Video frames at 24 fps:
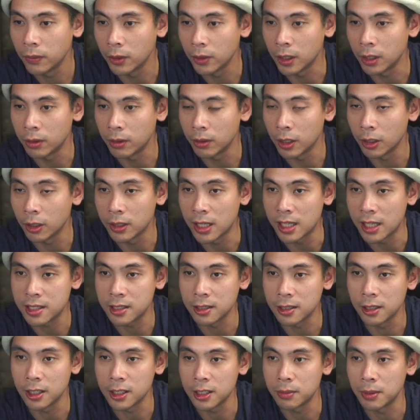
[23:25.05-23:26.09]
Hey, here we go, that's
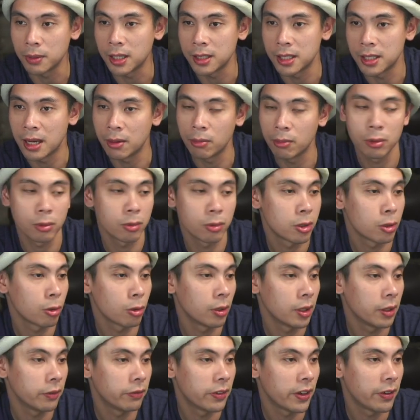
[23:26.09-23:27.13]
the dustmat. That one was
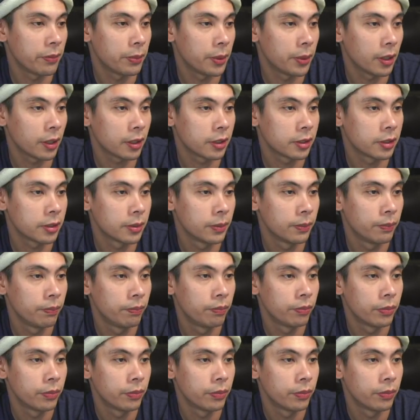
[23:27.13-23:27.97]
25 bucks.